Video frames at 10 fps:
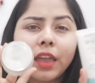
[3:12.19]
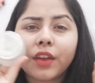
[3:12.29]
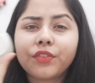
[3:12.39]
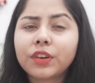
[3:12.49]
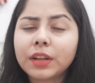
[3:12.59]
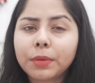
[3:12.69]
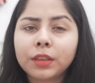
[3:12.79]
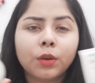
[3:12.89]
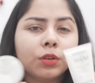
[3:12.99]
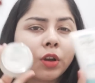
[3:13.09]

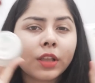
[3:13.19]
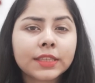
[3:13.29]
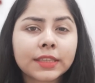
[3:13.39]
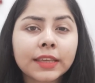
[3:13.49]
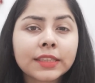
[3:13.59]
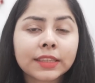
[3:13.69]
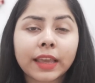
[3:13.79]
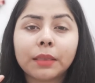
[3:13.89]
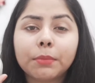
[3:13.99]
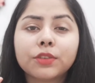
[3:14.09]
Affordable, no nonsense,
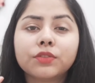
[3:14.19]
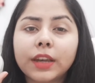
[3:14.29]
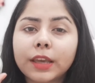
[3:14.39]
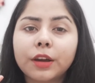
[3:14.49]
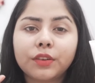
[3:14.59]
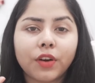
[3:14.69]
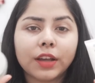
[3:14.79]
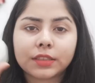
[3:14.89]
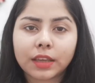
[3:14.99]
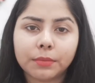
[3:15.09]
can be really good
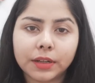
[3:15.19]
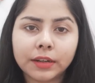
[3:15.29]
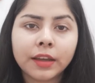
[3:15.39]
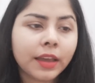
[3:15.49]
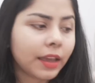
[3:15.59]
for summer.